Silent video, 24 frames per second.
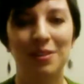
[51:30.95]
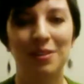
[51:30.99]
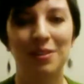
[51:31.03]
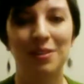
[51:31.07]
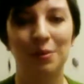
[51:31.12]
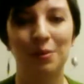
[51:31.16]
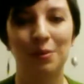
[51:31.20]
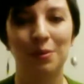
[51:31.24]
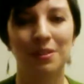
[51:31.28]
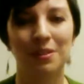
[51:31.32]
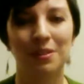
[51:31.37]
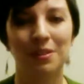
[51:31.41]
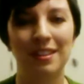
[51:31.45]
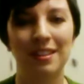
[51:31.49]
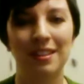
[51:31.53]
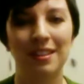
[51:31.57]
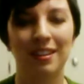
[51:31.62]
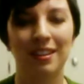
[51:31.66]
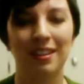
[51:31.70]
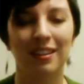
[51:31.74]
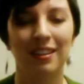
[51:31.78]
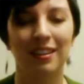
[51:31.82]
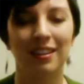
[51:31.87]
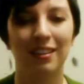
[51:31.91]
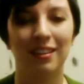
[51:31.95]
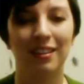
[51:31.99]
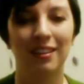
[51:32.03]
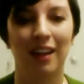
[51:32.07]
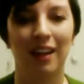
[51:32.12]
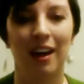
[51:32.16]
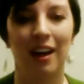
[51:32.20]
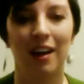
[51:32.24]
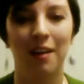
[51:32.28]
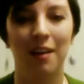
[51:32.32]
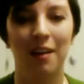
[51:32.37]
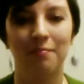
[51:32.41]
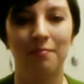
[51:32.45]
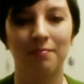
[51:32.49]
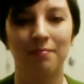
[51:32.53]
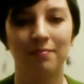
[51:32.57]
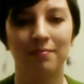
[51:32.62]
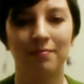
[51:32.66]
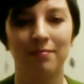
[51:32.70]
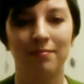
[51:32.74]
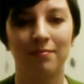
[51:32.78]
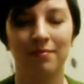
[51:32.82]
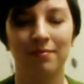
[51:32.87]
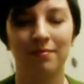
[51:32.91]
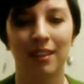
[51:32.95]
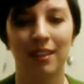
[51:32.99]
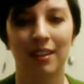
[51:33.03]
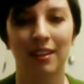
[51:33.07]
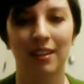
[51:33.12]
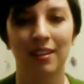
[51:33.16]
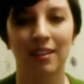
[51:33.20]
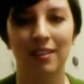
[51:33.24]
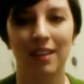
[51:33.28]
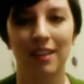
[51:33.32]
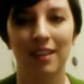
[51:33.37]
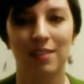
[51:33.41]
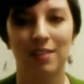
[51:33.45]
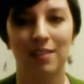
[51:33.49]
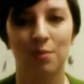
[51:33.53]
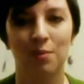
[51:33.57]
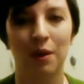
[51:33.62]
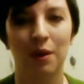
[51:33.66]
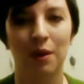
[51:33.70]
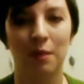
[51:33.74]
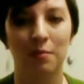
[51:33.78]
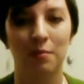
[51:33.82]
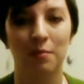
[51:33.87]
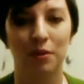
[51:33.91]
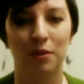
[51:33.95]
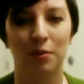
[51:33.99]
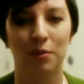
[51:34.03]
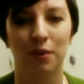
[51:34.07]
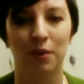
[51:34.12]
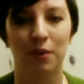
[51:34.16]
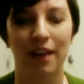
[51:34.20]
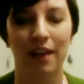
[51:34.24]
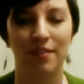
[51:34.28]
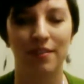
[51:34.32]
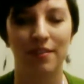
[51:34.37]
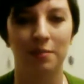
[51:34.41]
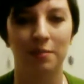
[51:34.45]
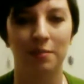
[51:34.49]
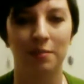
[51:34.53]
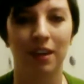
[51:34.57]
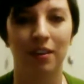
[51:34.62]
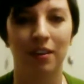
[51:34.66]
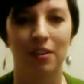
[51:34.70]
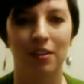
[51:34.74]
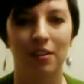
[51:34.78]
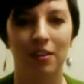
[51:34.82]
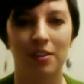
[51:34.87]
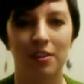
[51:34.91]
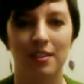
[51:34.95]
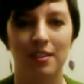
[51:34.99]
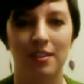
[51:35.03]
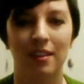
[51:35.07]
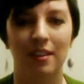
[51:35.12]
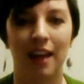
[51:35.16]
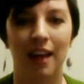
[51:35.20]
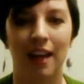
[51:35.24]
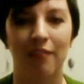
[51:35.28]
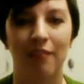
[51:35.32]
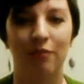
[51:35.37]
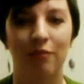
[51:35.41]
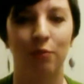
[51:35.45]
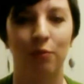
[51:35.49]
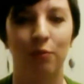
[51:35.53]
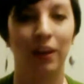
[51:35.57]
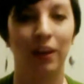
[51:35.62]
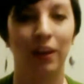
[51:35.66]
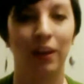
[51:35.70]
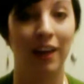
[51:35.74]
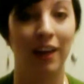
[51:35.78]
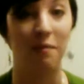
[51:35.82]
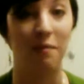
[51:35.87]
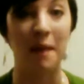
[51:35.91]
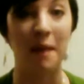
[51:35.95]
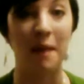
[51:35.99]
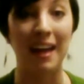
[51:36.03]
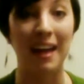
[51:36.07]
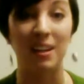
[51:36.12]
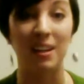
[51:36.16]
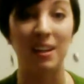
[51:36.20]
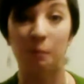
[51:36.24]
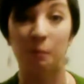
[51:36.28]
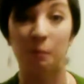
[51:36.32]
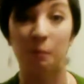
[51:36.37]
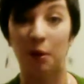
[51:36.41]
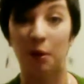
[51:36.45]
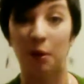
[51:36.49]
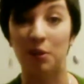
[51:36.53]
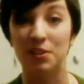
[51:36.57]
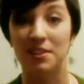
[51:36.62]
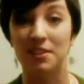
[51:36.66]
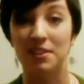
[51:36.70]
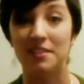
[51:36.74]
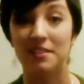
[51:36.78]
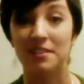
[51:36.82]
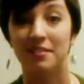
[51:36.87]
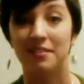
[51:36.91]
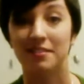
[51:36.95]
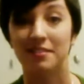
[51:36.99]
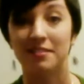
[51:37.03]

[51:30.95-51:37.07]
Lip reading: we will see next week. I'm sure we'll have some giggles and we'll have met in person.